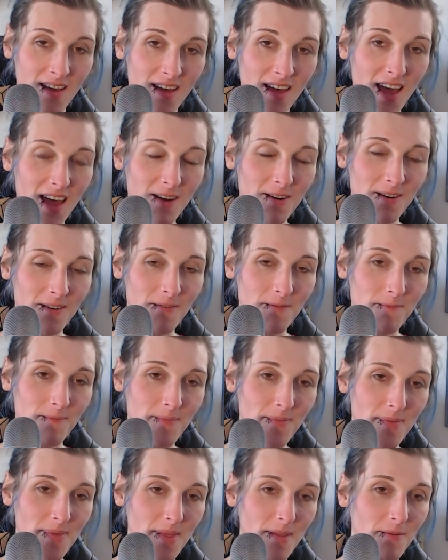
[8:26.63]
And
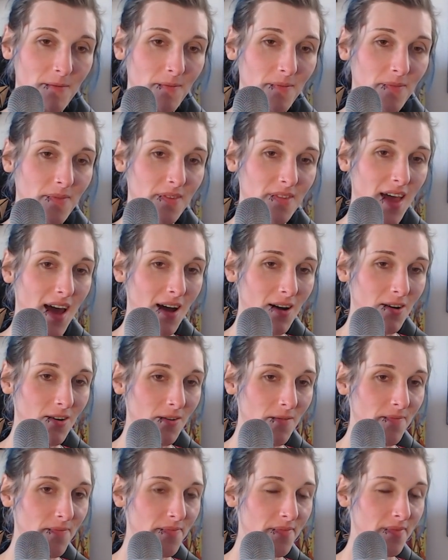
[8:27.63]

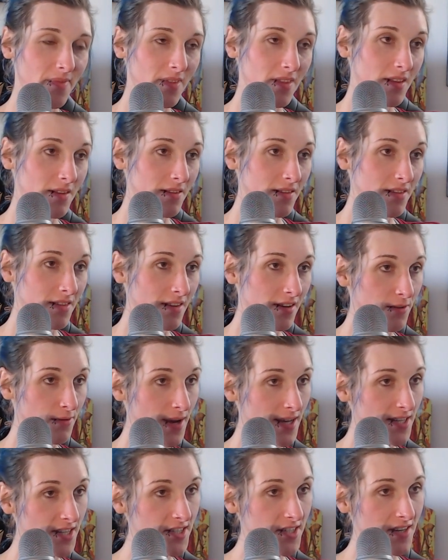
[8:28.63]
now the
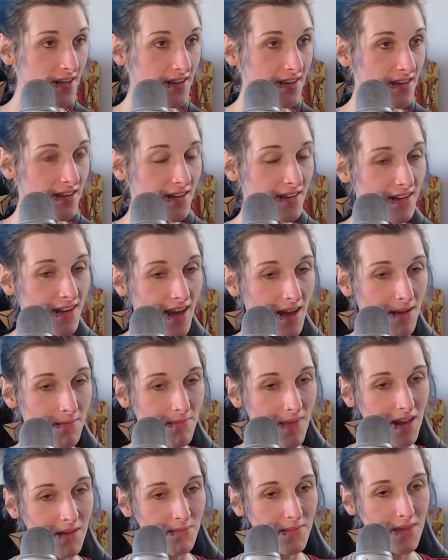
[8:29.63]
question that
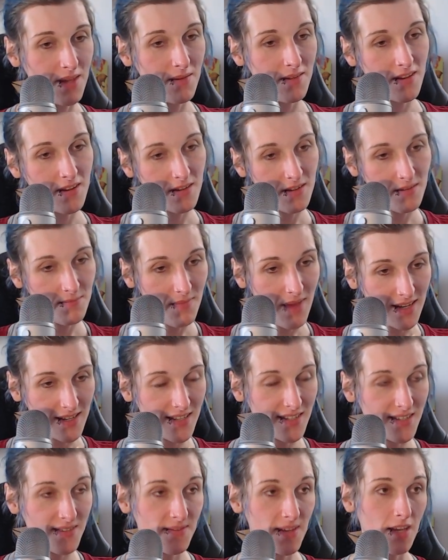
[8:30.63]
made me make
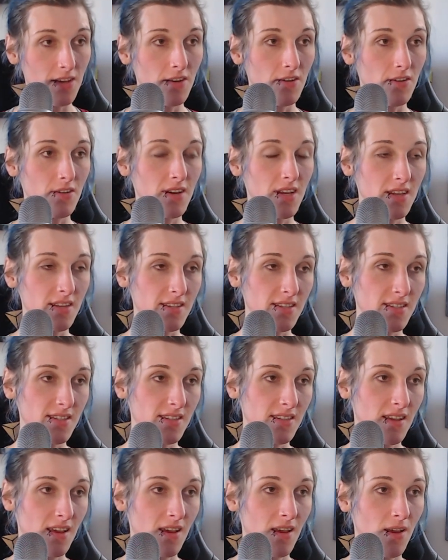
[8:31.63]
this video
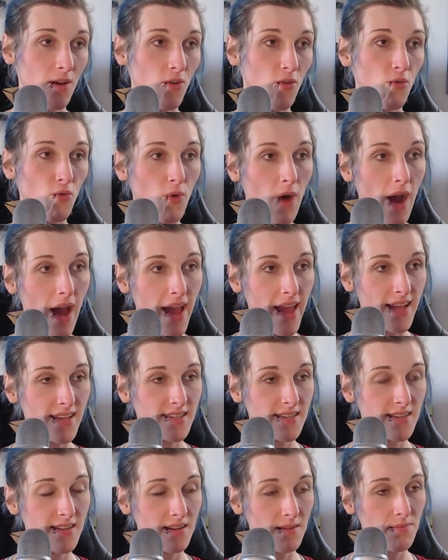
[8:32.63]
is, why
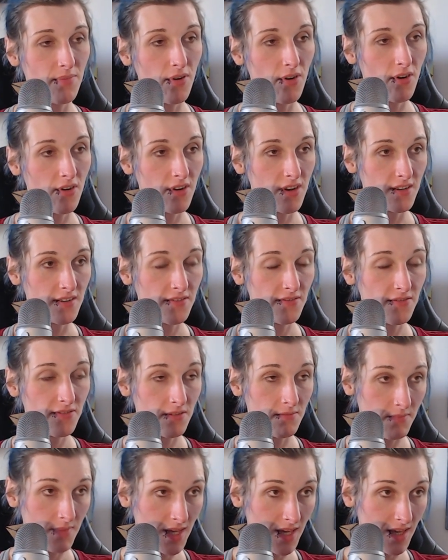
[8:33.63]
is it important for
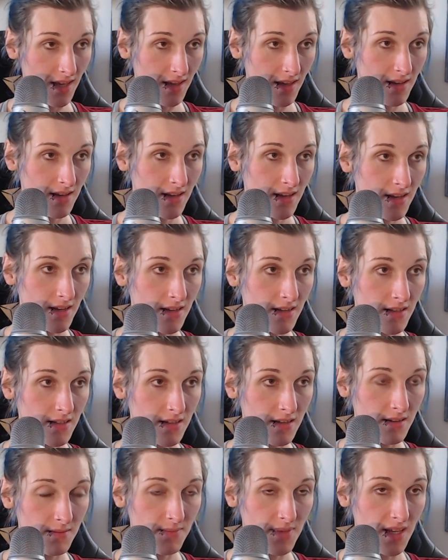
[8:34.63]
me
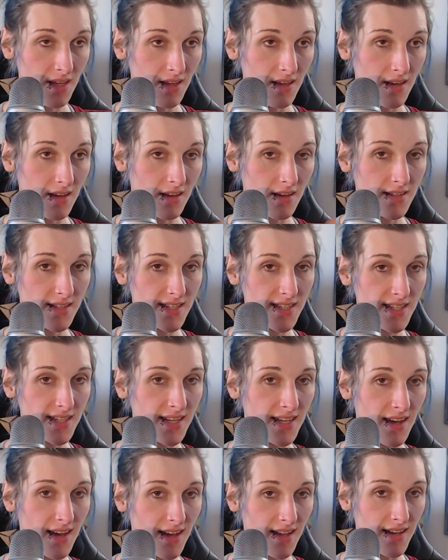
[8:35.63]
to be
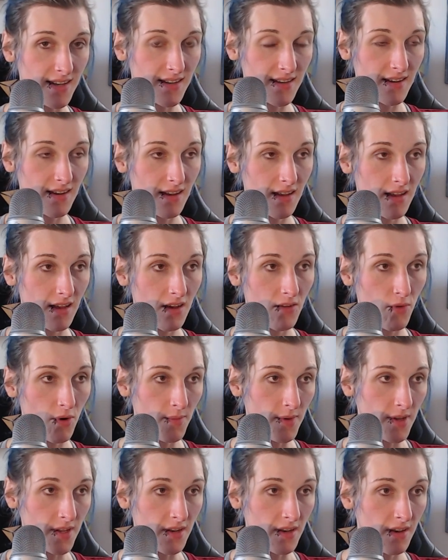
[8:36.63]
considered a
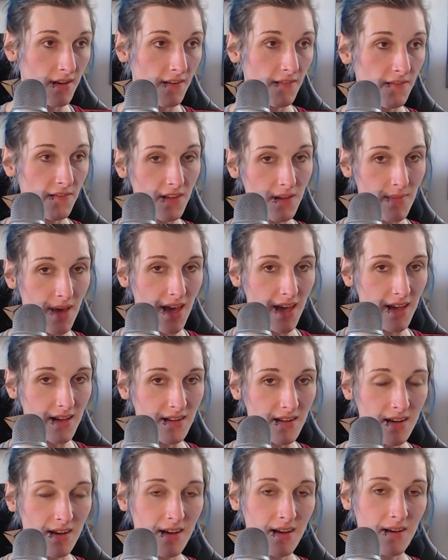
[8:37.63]
woman,
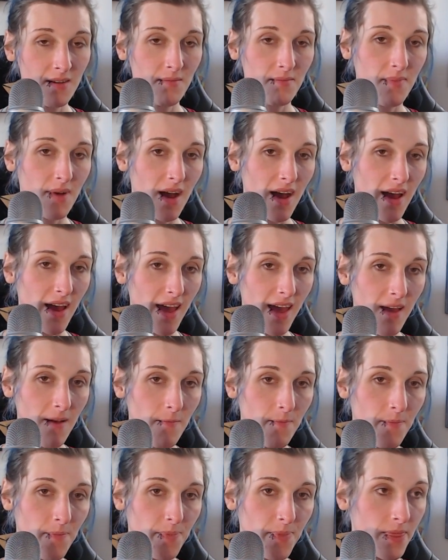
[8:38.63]
female, by
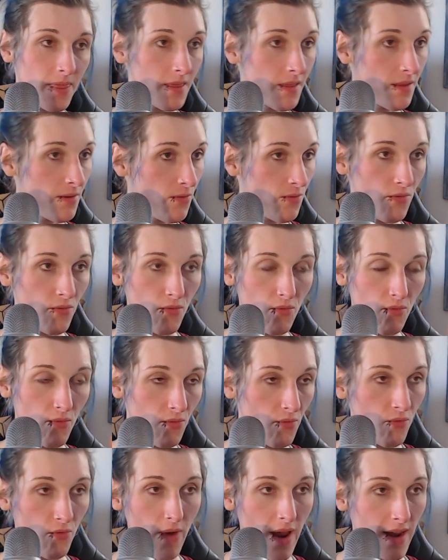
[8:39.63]

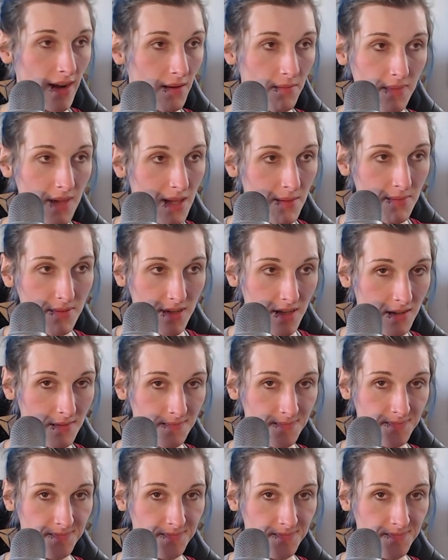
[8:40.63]
random people,